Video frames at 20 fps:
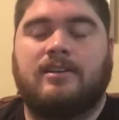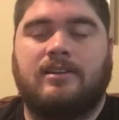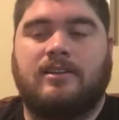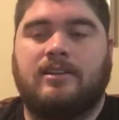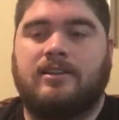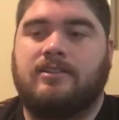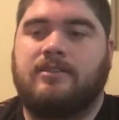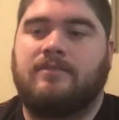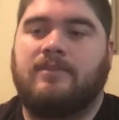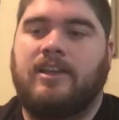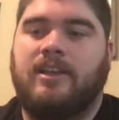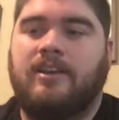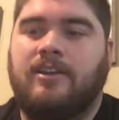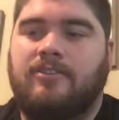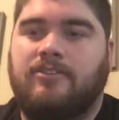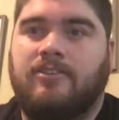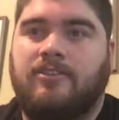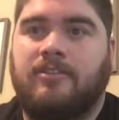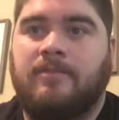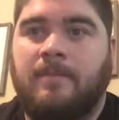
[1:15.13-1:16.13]
things of that
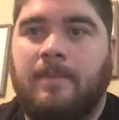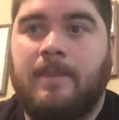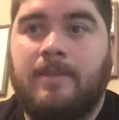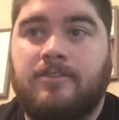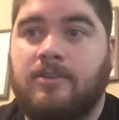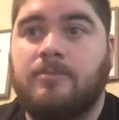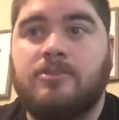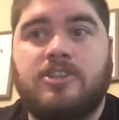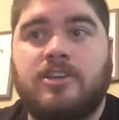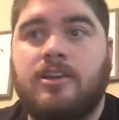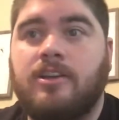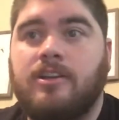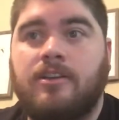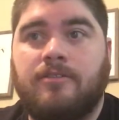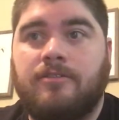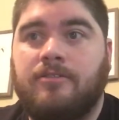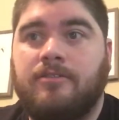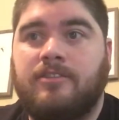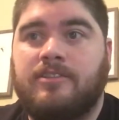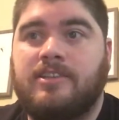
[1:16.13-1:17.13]
nature. So I'm just going to go
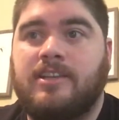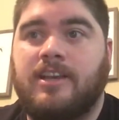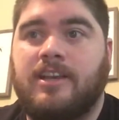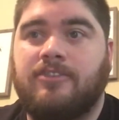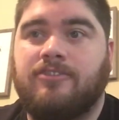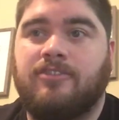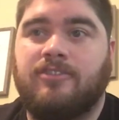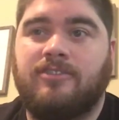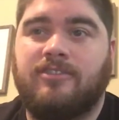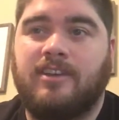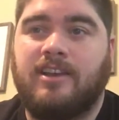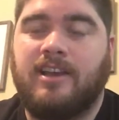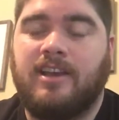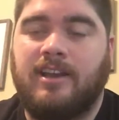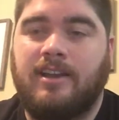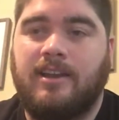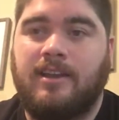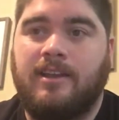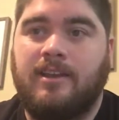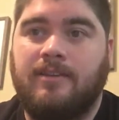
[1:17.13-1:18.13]
through the sections and
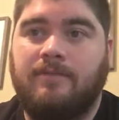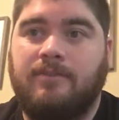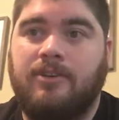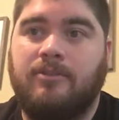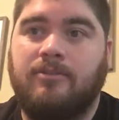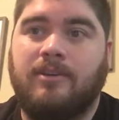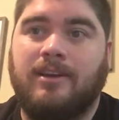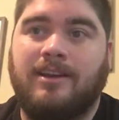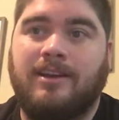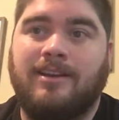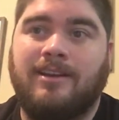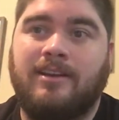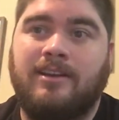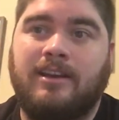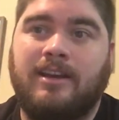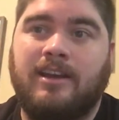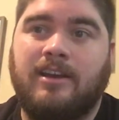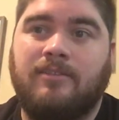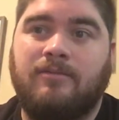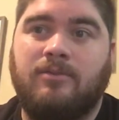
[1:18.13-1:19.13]
kind of give you an
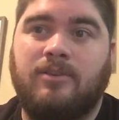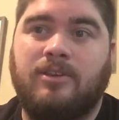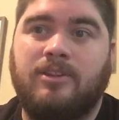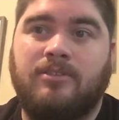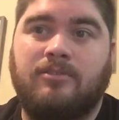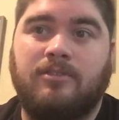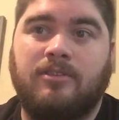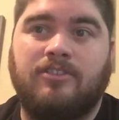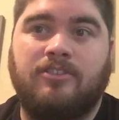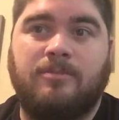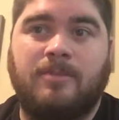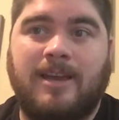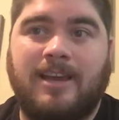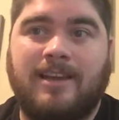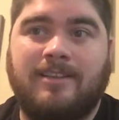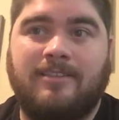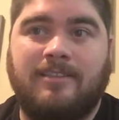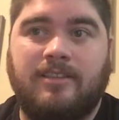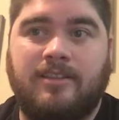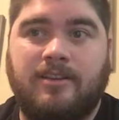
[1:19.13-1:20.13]
idea of what to
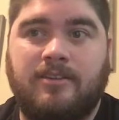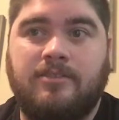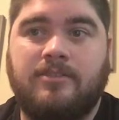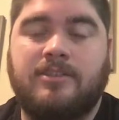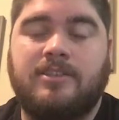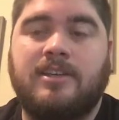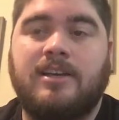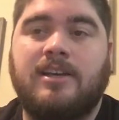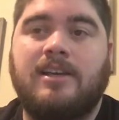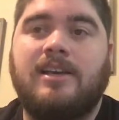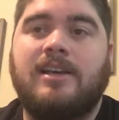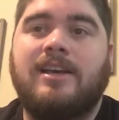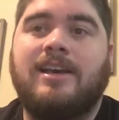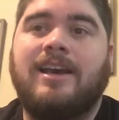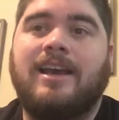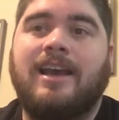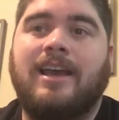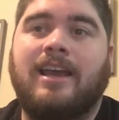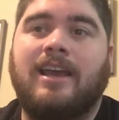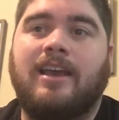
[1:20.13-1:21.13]
expect in those
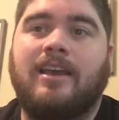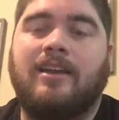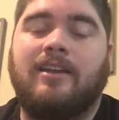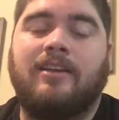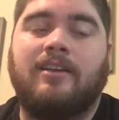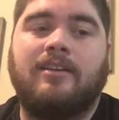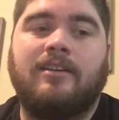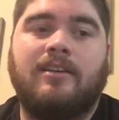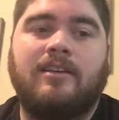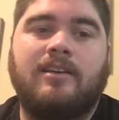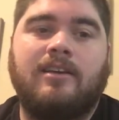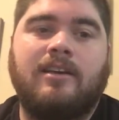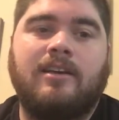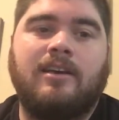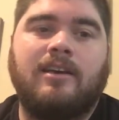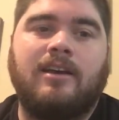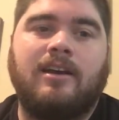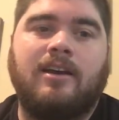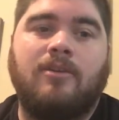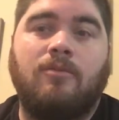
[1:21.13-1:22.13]
and
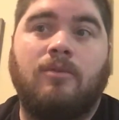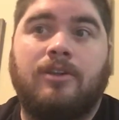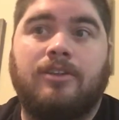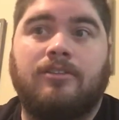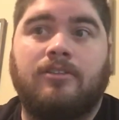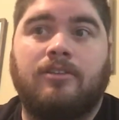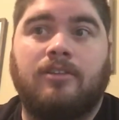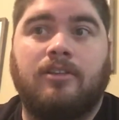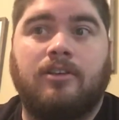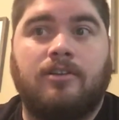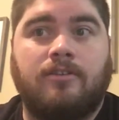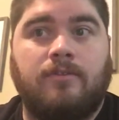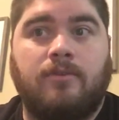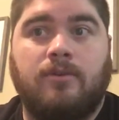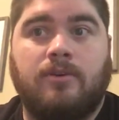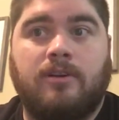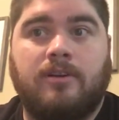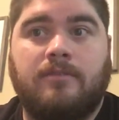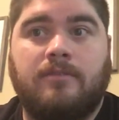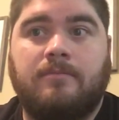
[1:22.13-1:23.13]
what to look
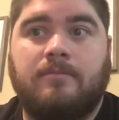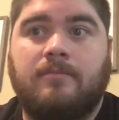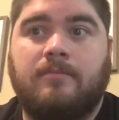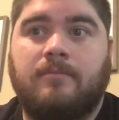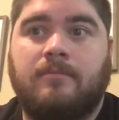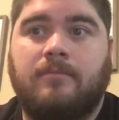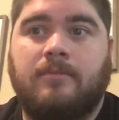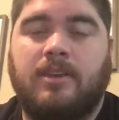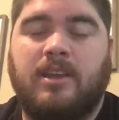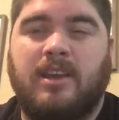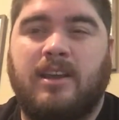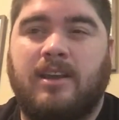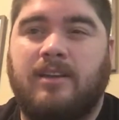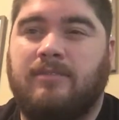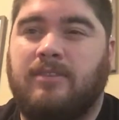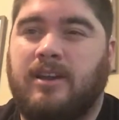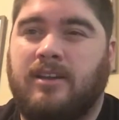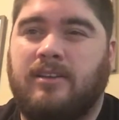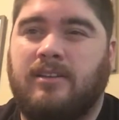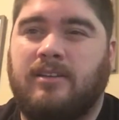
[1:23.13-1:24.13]
for, kind of
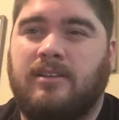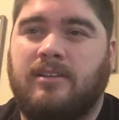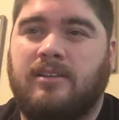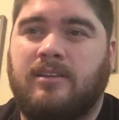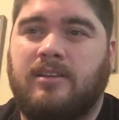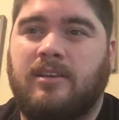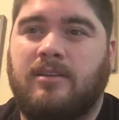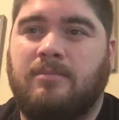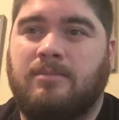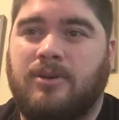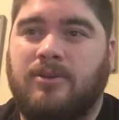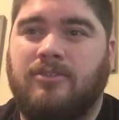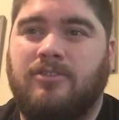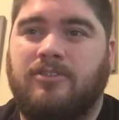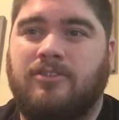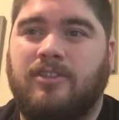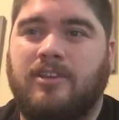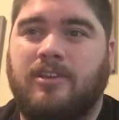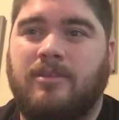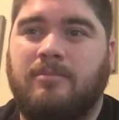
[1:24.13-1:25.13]
how to
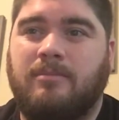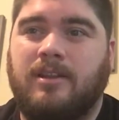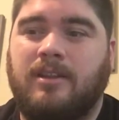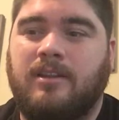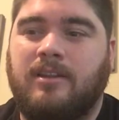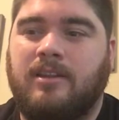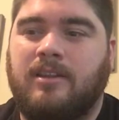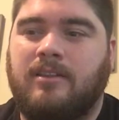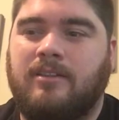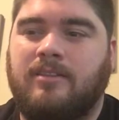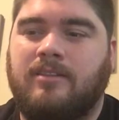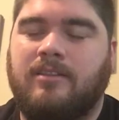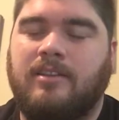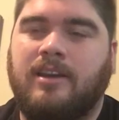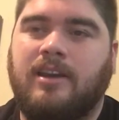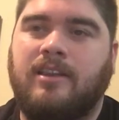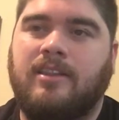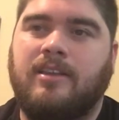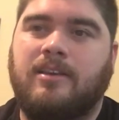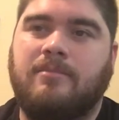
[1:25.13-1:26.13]
approach them and
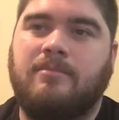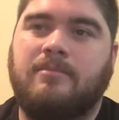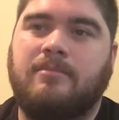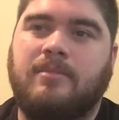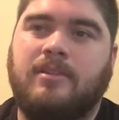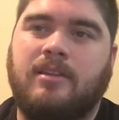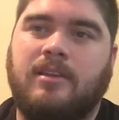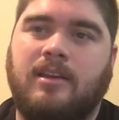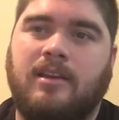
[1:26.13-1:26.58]
study them.